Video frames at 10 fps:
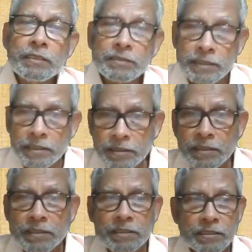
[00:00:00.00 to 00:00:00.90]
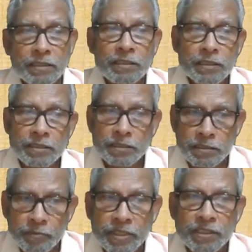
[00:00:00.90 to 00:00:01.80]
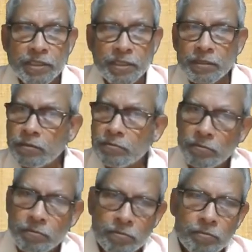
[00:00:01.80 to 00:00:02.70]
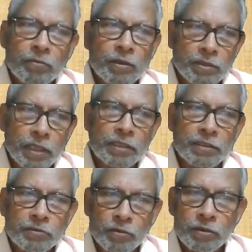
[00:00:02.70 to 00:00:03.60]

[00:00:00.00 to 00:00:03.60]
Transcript: Central Industrial Relations Machinery, that is